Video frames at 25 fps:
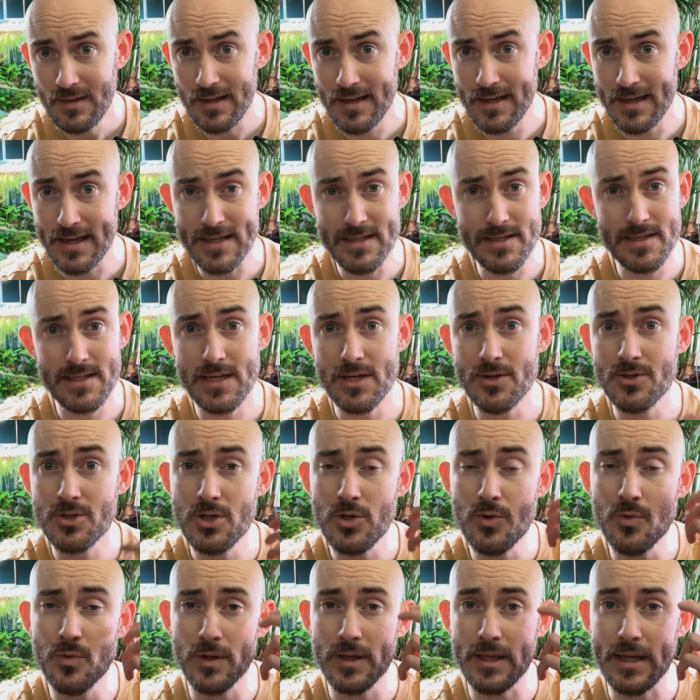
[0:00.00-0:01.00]
Again,
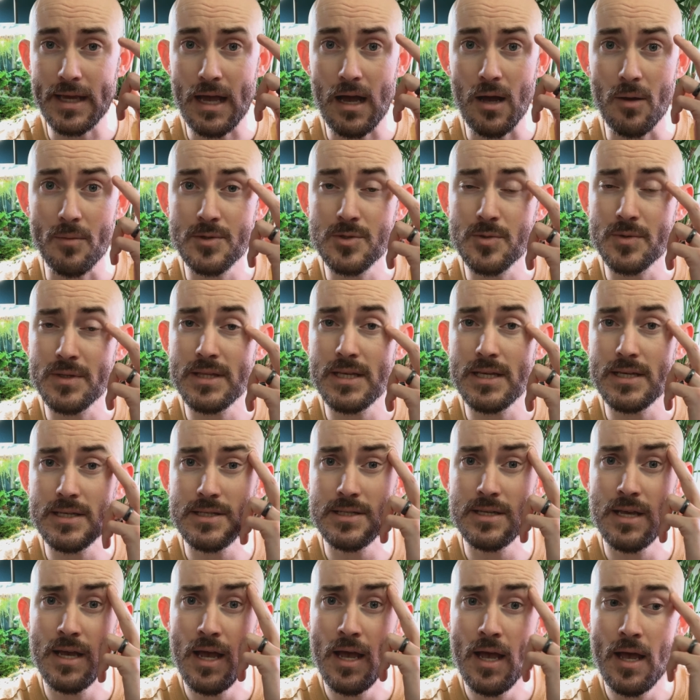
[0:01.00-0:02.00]
CO2 really helps with
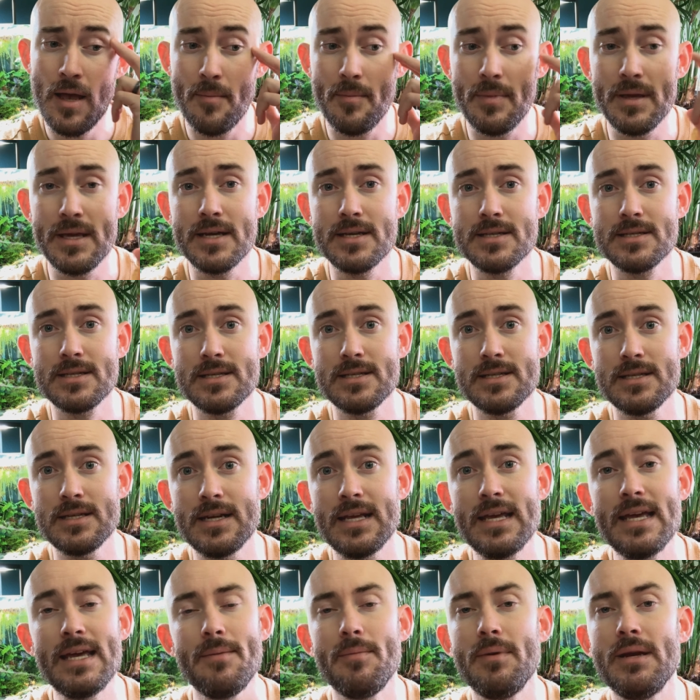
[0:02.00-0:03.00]
this because it's
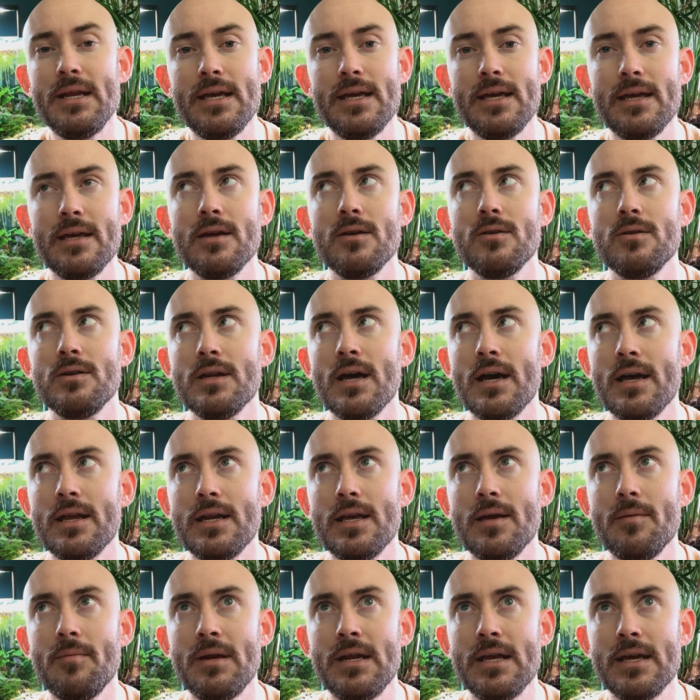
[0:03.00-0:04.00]

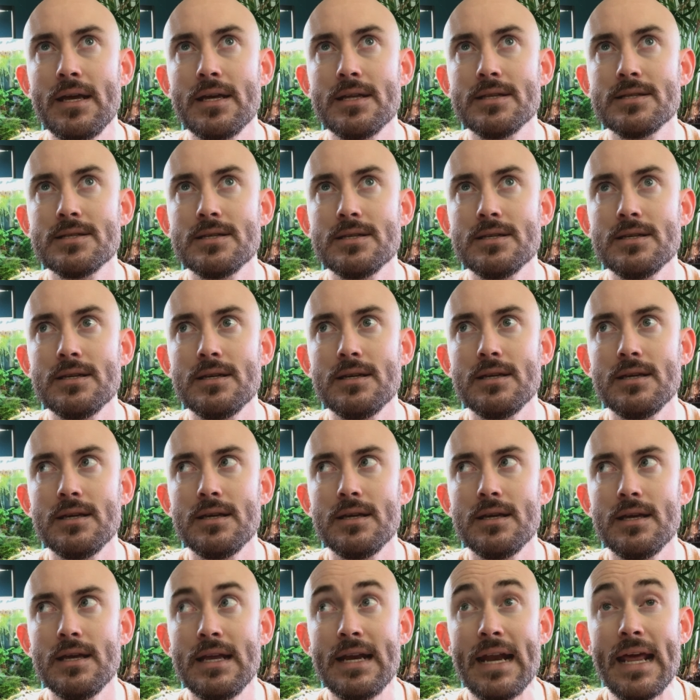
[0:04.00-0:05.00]
it's
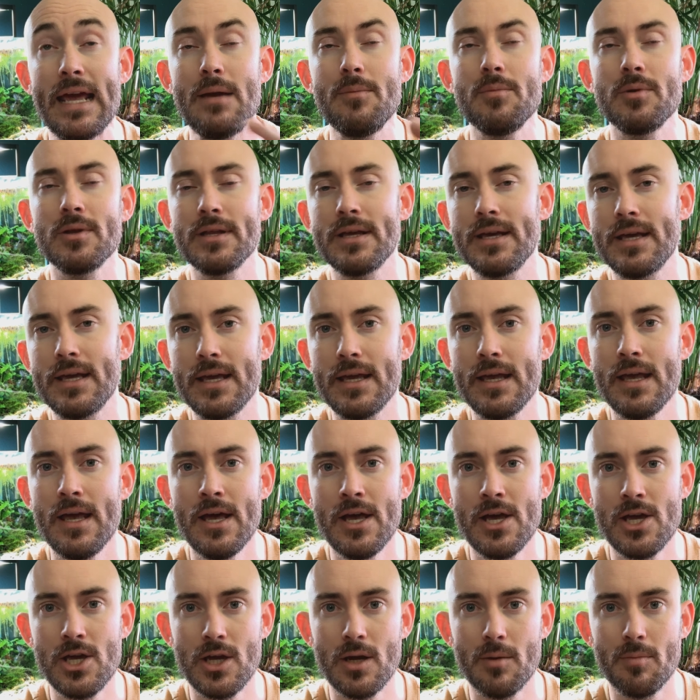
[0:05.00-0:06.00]
enabling
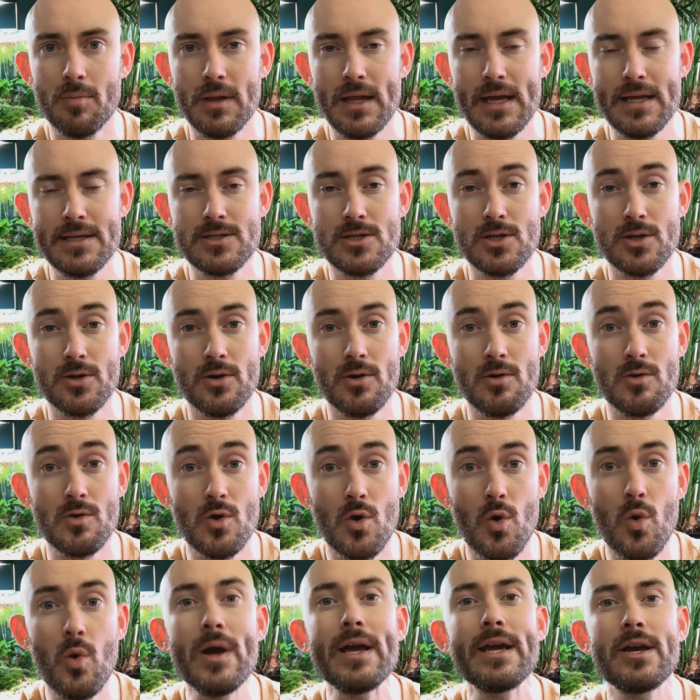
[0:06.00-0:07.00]
your plants to grow
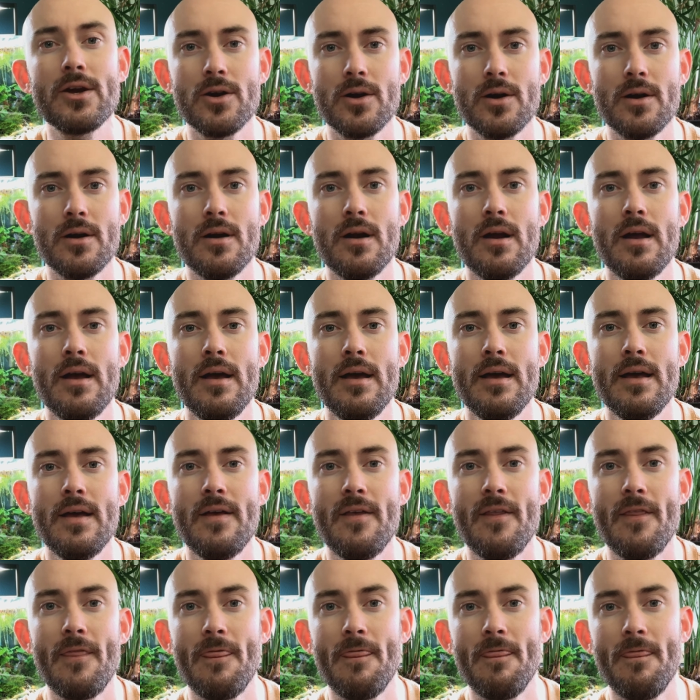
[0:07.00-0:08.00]
quicker
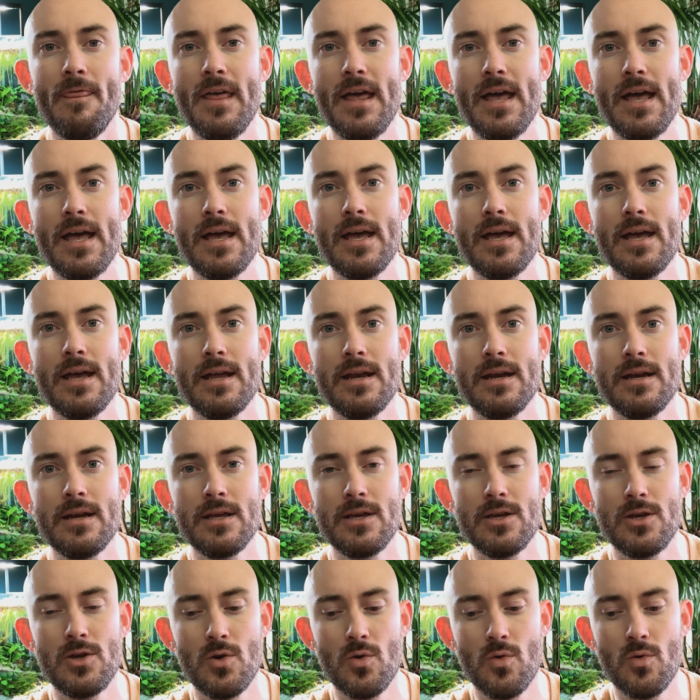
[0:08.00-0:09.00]
than
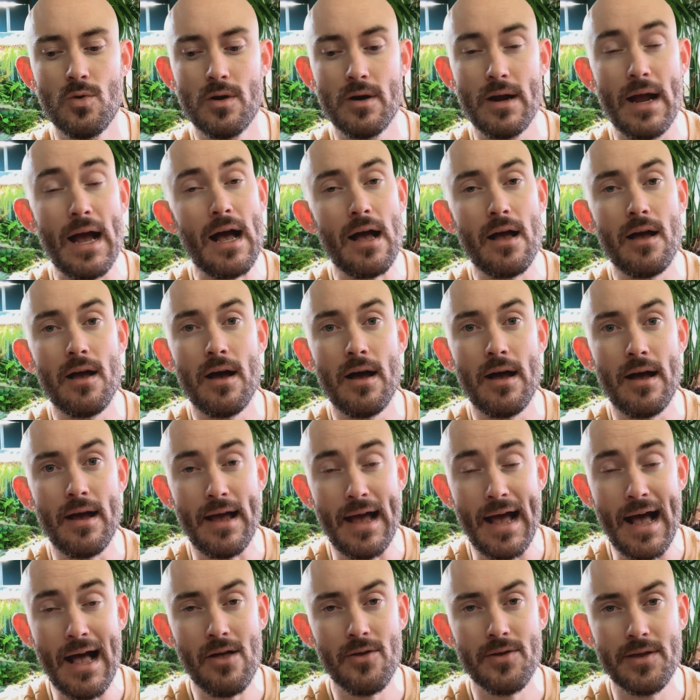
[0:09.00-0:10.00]
your
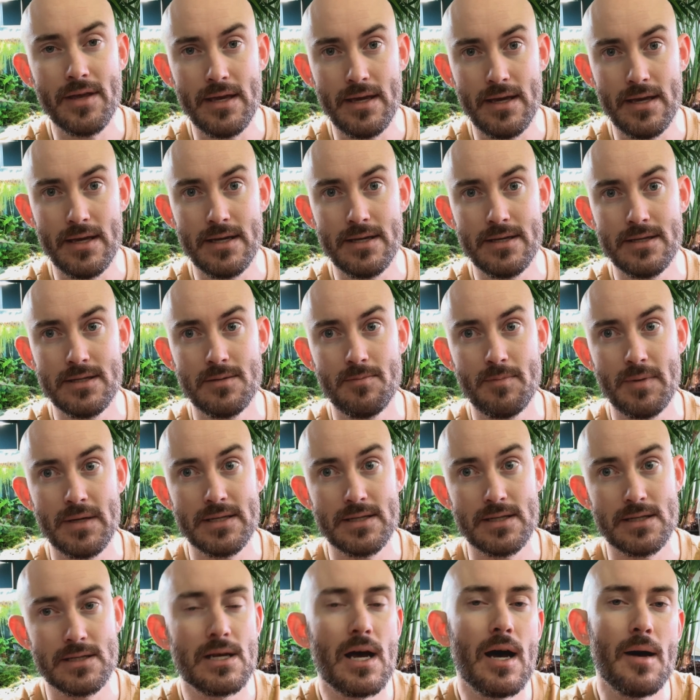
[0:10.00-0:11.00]
algae is because
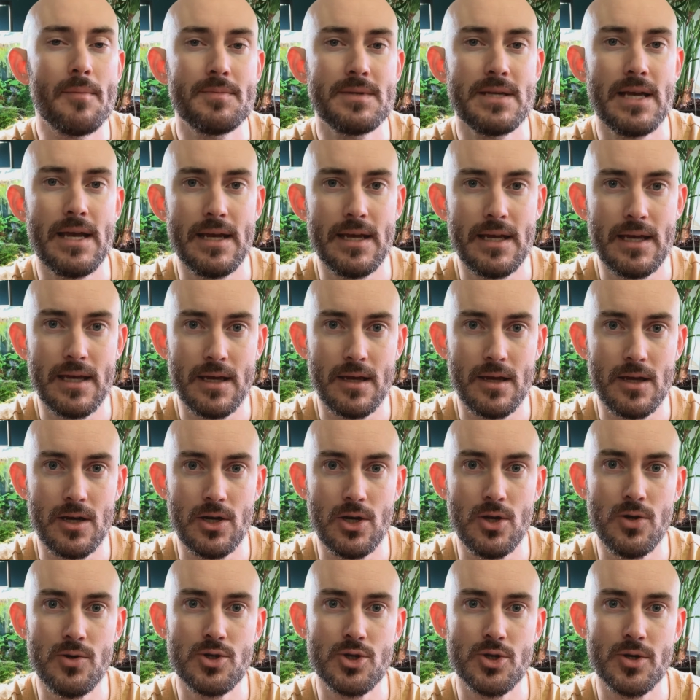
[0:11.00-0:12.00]
it's uptaking
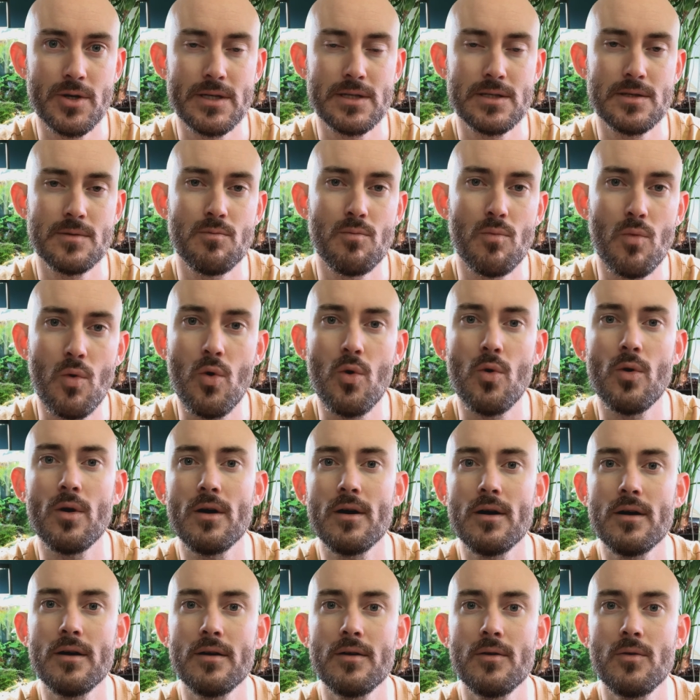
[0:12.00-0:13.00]
nutrients
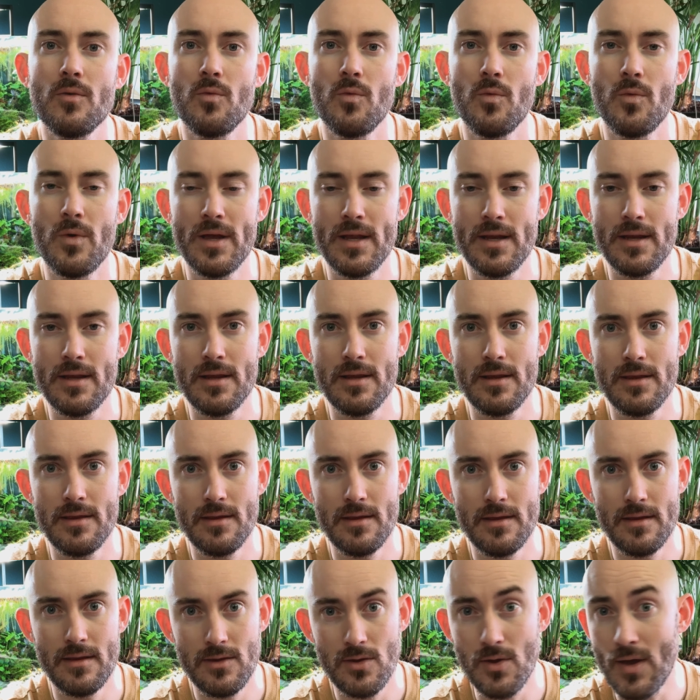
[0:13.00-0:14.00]
more when
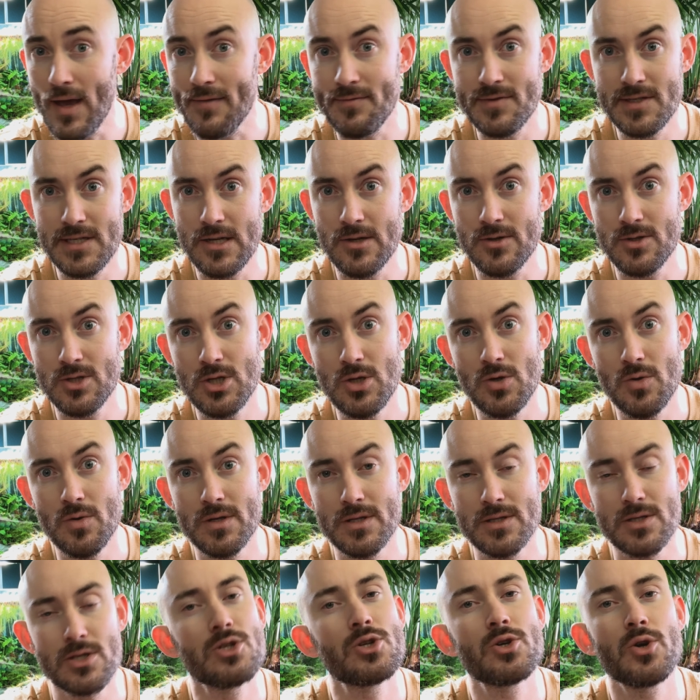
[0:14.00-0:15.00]
you have CO2
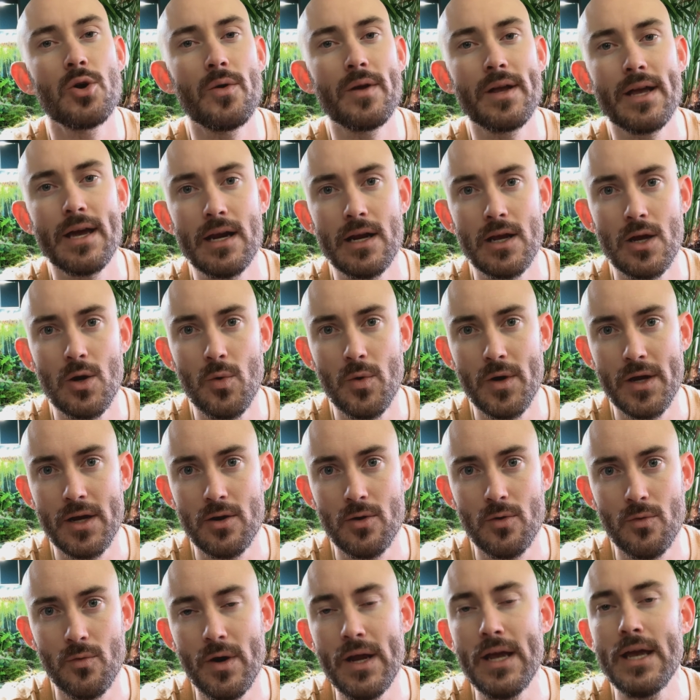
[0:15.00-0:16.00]
because it's growing at a
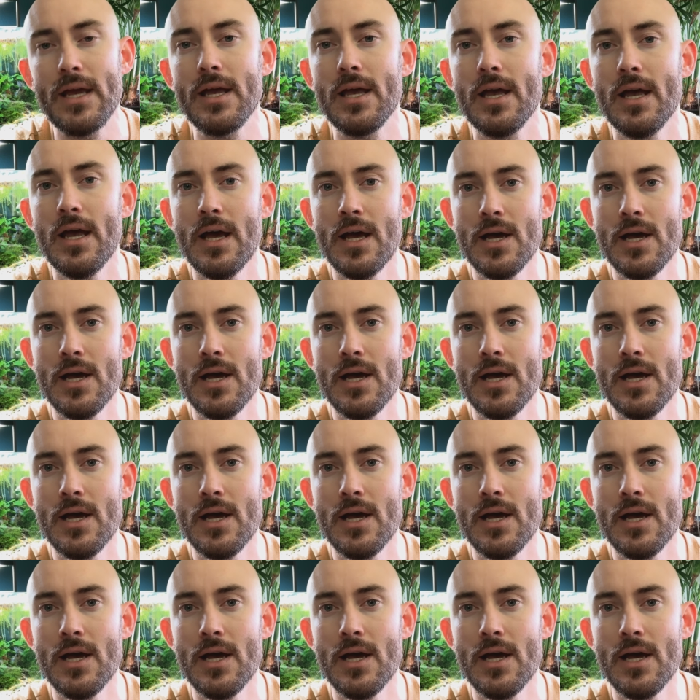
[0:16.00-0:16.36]
quicker rate.